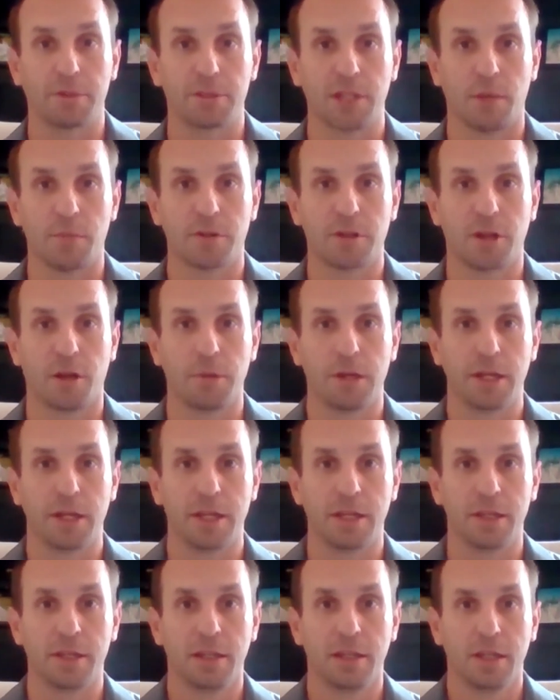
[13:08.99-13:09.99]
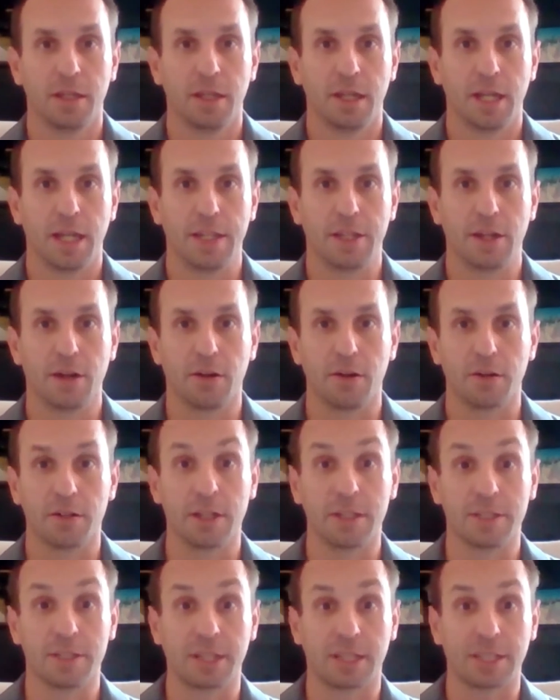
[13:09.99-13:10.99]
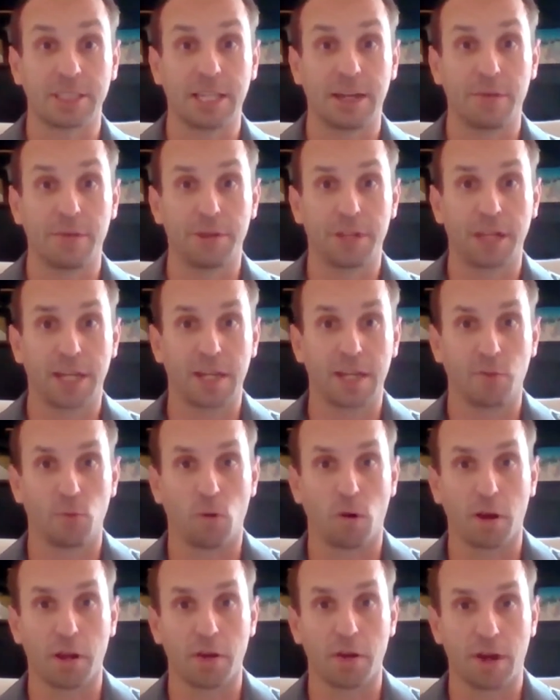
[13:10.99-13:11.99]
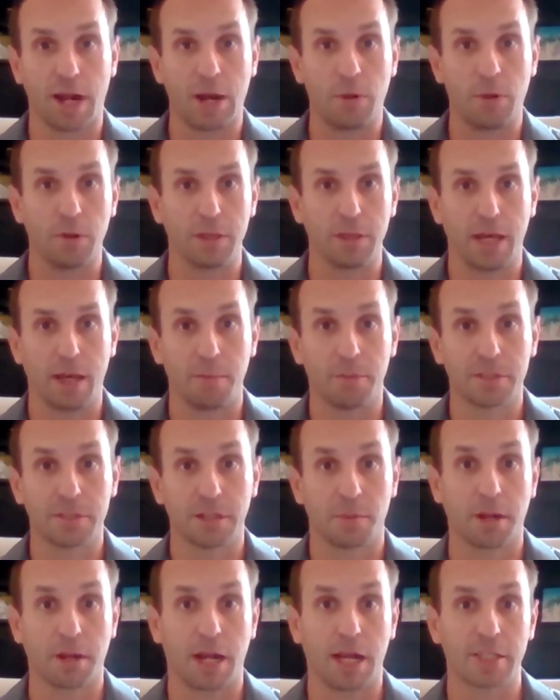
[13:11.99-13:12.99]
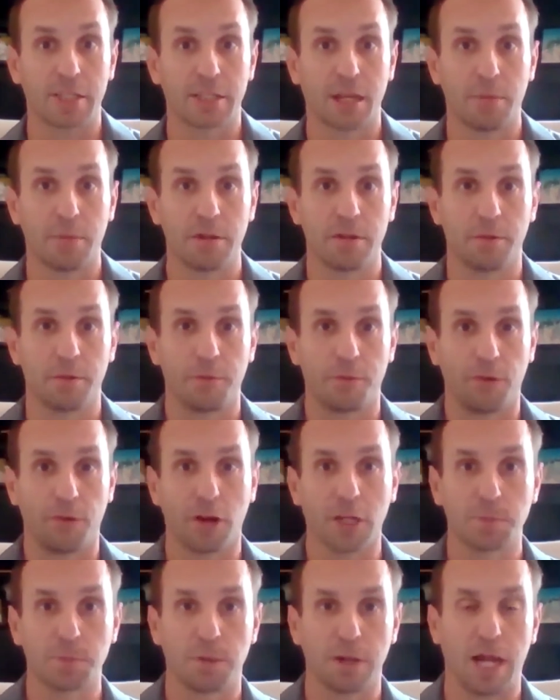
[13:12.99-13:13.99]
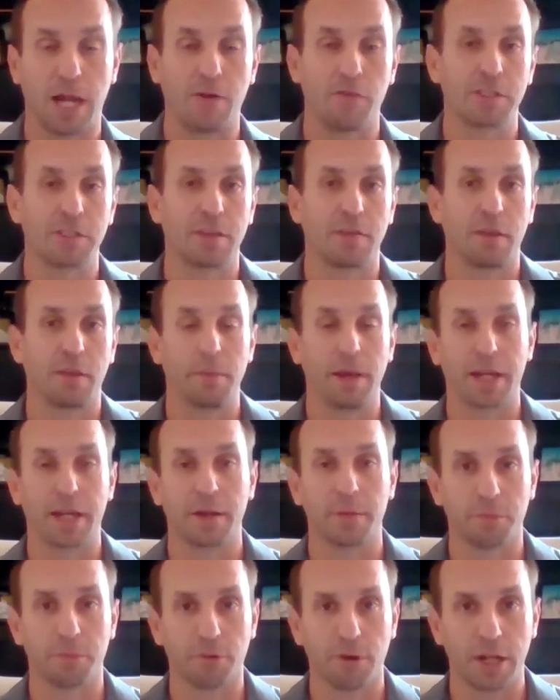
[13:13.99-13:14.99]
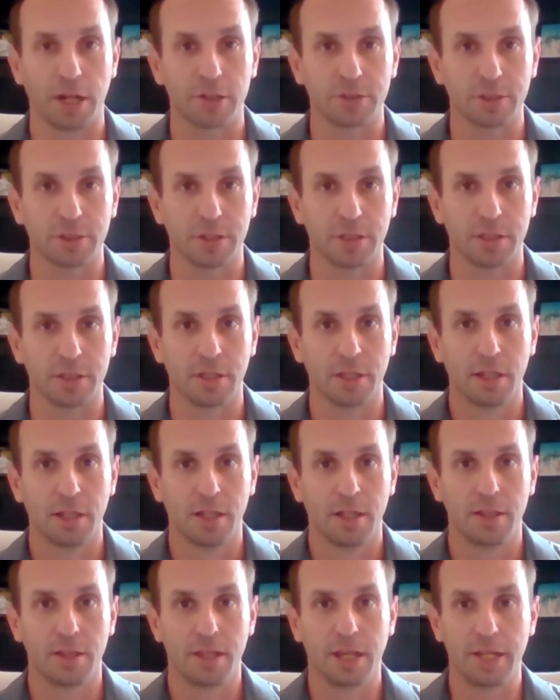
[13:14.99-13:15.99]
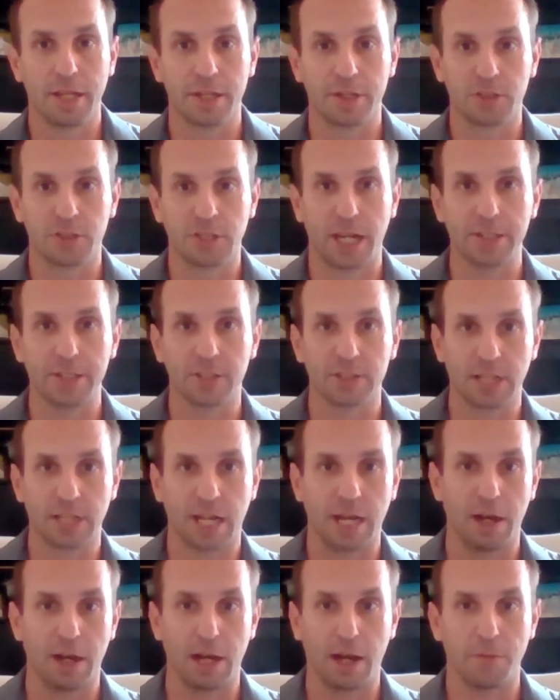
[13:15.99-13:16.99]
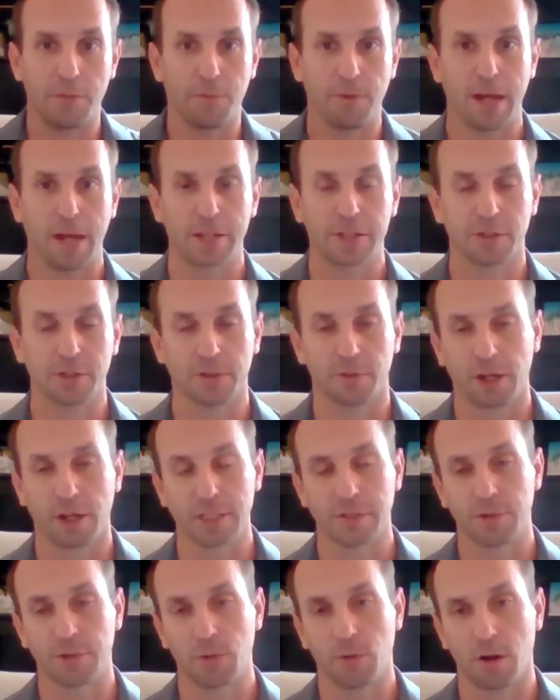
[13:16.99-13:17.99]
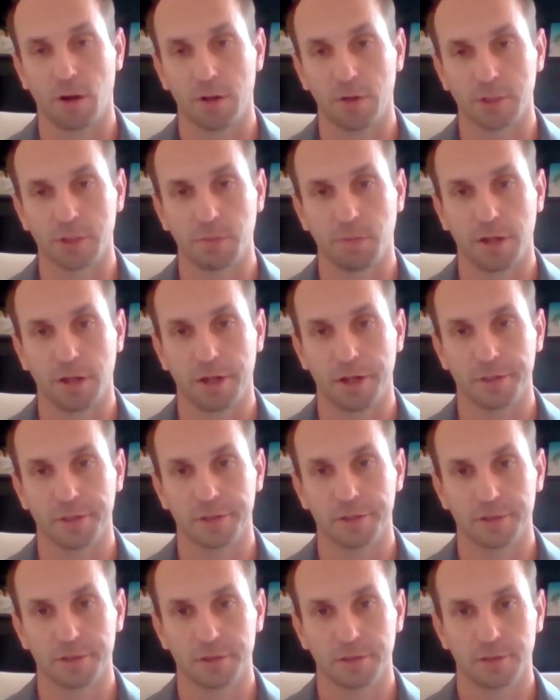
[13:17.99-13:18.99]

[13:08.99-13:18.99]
Some come in and they're in the 6th, 7th, they need to where you're at with them. Some guys come in the 1st, but obviously they make an impression. Then it changes how fast and aggressive you are on those players.